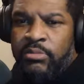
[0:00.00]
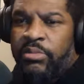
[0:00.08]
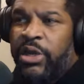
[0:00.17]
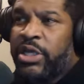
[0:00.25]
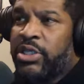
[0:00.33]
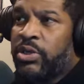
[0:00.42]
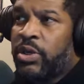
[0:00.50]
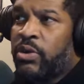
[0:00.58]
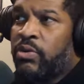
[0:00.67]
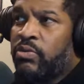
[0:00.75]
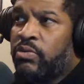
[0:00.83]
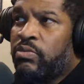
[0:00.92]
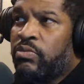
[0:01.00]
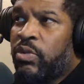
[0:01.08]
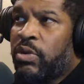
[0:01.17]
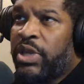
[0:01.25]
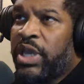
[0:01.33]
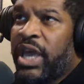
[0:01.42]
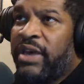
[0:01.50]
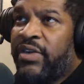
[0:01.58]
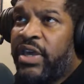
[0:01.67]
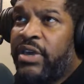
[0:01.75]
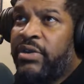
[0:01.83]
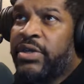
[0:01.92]
but what we have
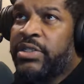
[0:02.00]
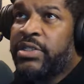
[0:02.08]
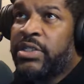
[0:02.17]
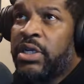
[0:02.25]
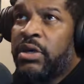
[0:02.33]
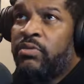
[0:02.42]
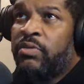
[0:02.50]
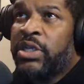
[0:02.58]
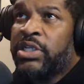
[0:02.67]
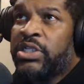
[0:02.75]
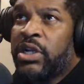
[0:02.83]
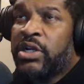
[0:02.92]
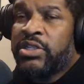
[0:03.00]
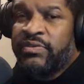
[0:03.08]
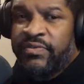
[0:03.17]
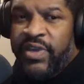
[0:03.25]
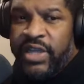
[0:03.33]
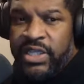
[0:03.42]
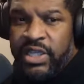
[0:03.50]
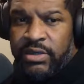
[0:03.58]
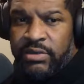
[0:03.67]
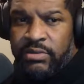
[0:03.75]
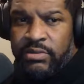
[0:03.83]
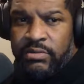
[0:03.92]
here is when it starts
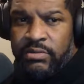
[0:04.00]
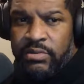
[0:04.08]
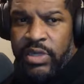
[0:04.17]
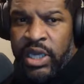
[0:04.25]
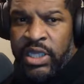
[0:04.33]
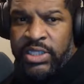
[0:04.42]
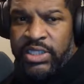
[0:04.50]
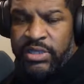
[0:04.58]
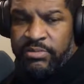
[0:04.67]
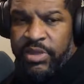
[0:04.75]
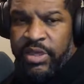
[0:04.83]
affecting innocent